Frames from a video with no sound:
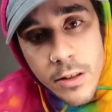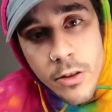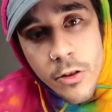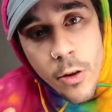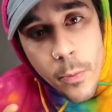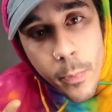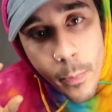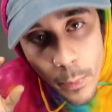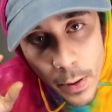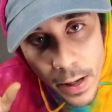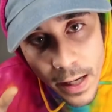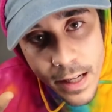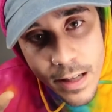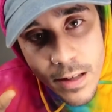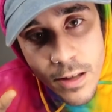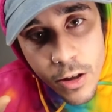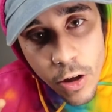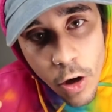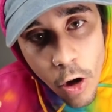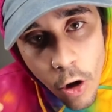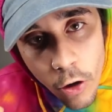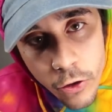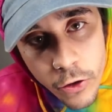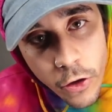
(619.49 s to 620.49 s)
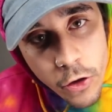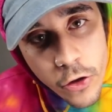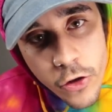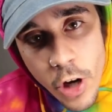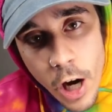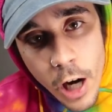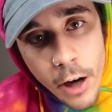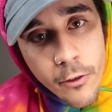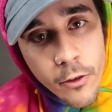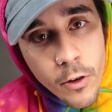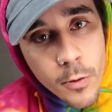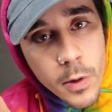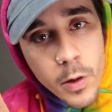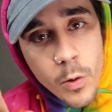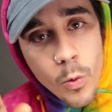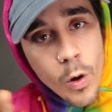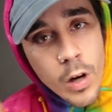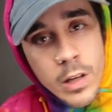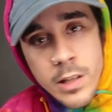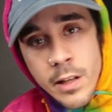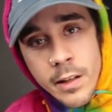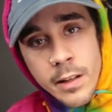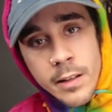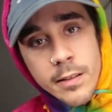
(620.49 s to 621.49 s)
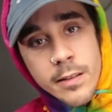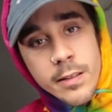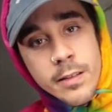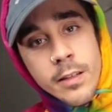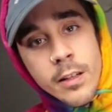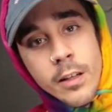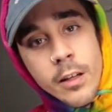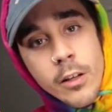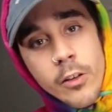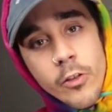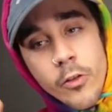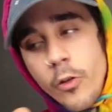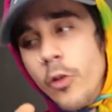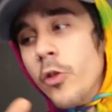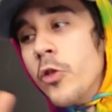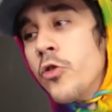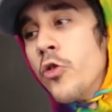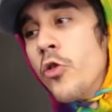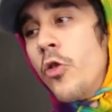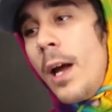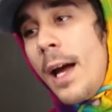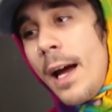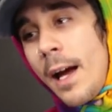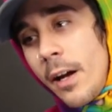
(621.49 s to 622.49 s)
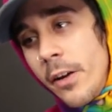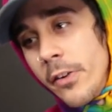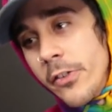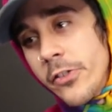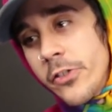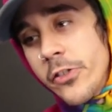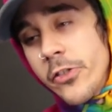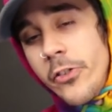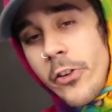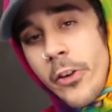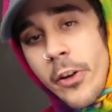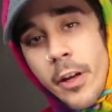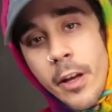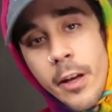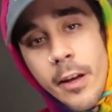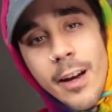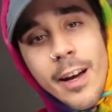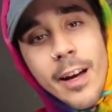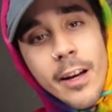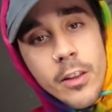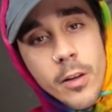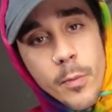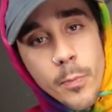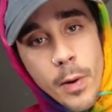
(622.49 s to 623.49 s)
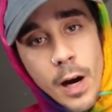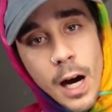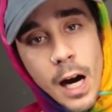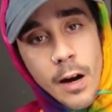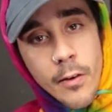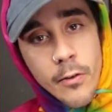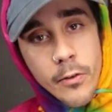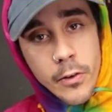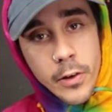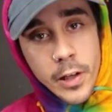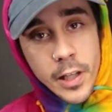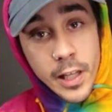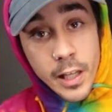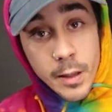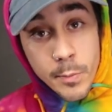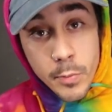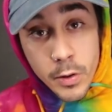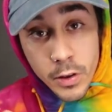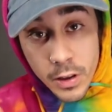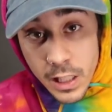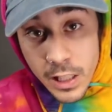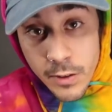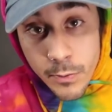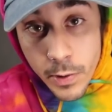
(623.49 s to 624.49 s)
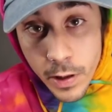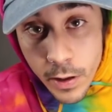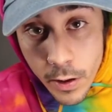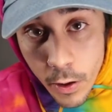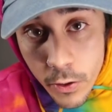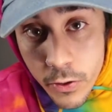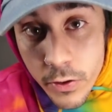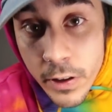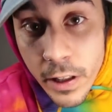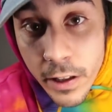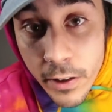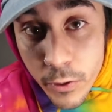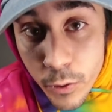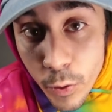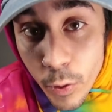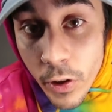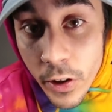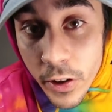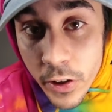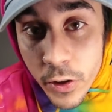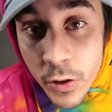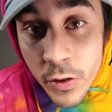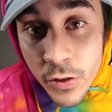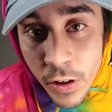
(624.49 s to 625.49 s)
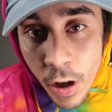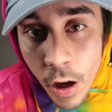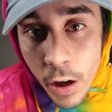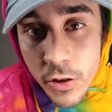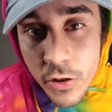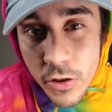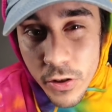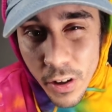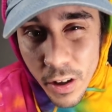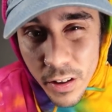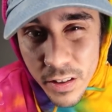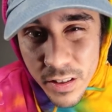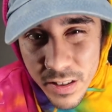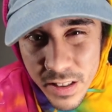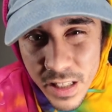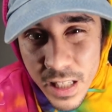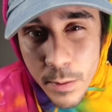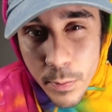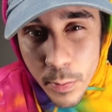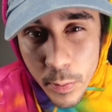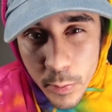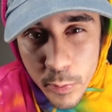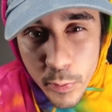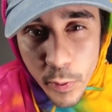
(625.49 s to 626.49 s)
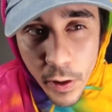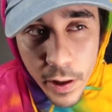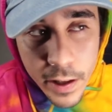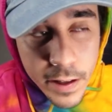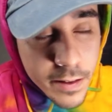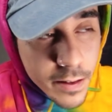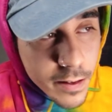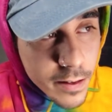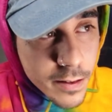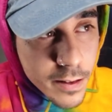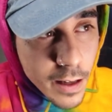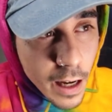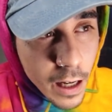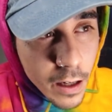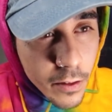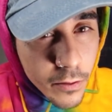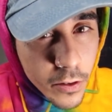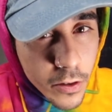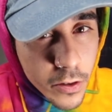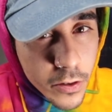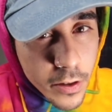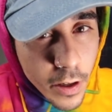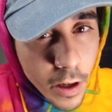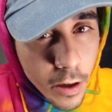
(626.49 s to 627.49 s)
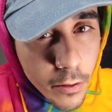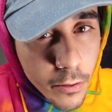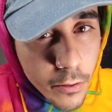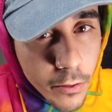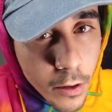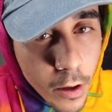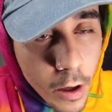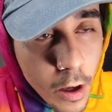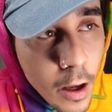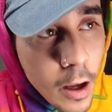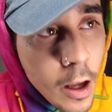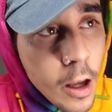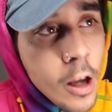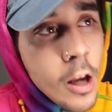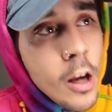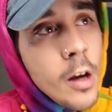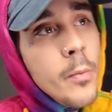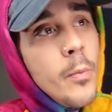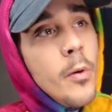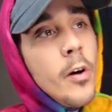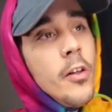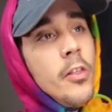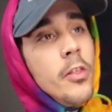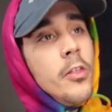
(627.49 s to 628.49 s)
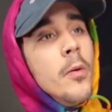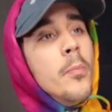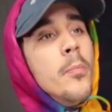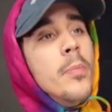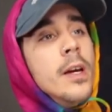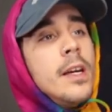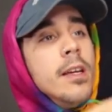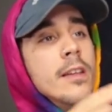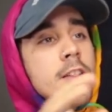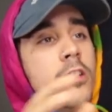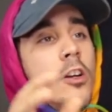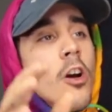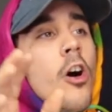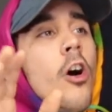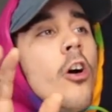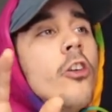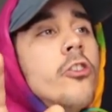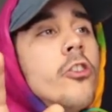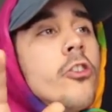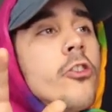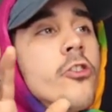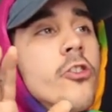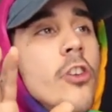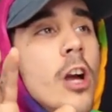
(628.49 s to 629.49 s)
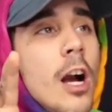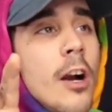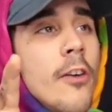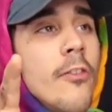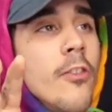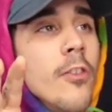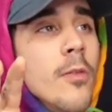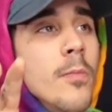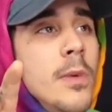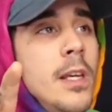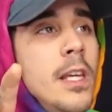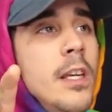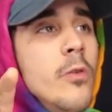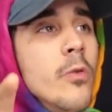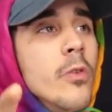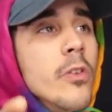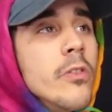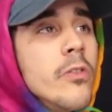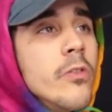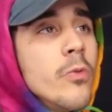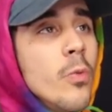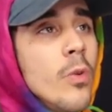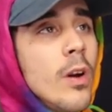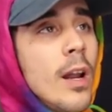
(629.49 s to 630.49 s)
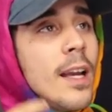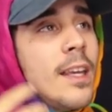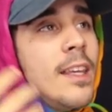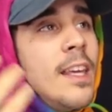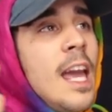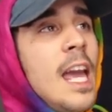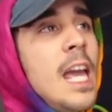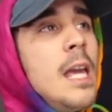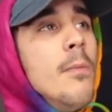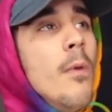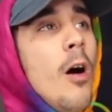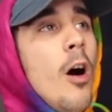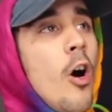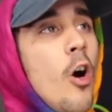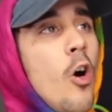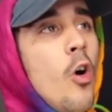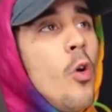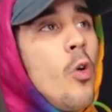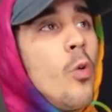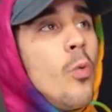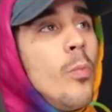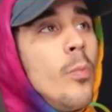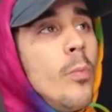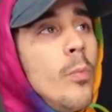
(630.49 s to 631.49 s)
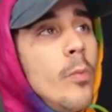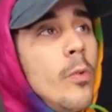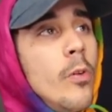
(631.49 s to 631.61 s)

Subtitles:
The biggest culture shock for me wasn't the trash and the poverty, and believe me, those things really do touch a deep place inside of yourself. But the biggest culture shock for me was when I came home.